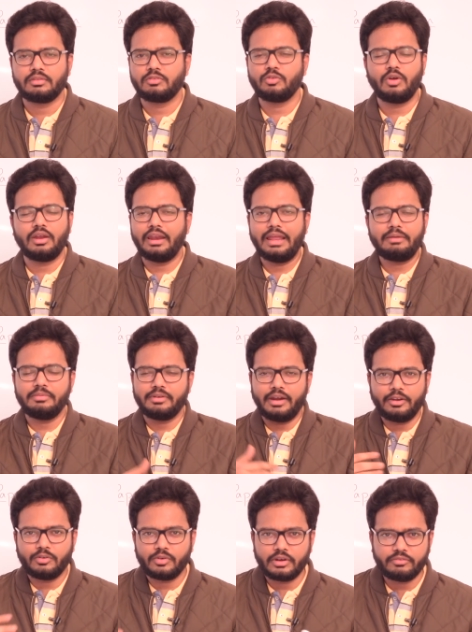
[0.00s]
So let me
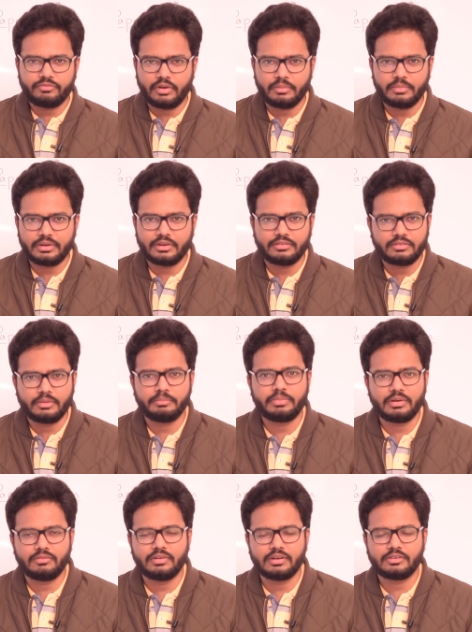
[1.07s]
try to reframe it in
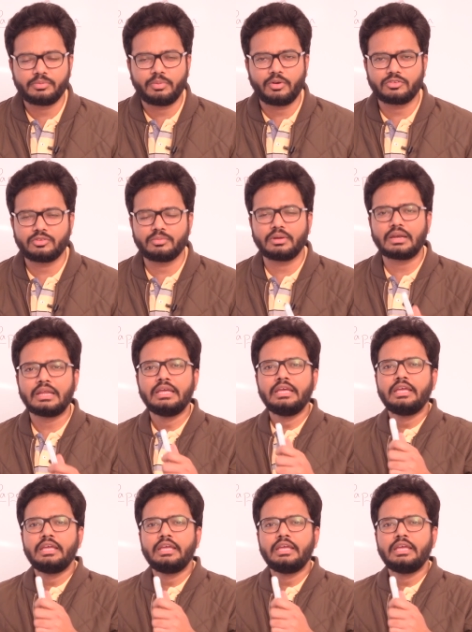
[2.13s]
simple words possible.